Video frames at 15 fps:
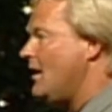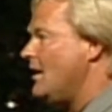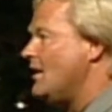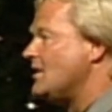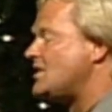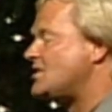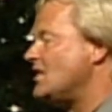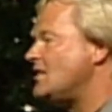
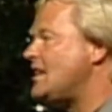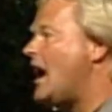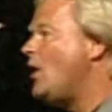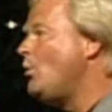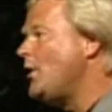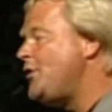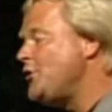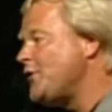Sit down
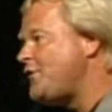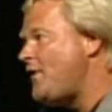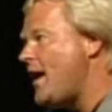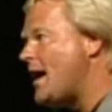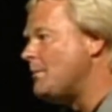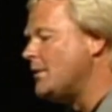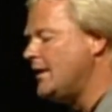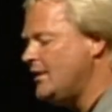with your
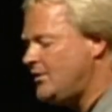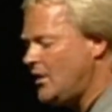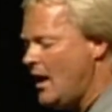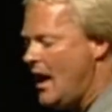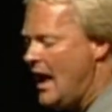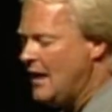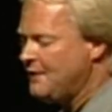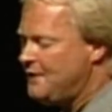families
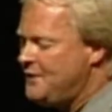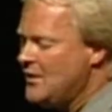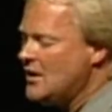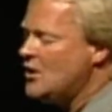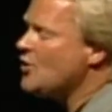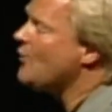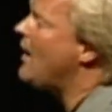and figure